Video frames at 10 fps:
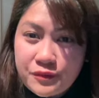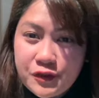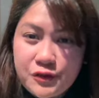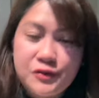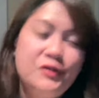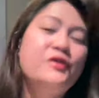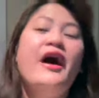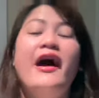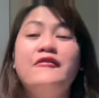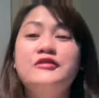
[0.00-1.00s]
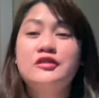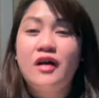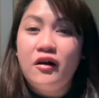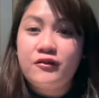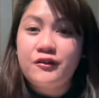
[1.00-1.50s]
you have to
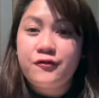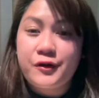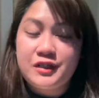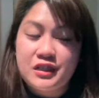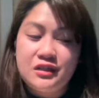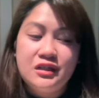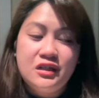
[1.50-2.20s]
cover for the